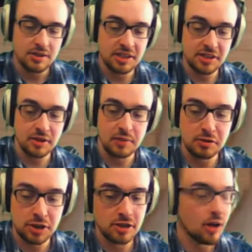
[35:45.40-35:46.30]

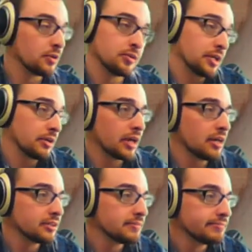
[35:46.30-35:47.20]
Distribution is all we're doing here,
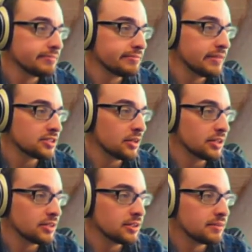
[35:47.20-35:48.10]
guys. That's all
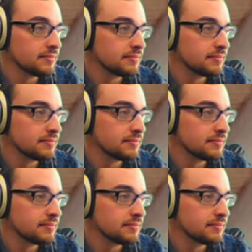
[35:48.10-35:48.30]
it is.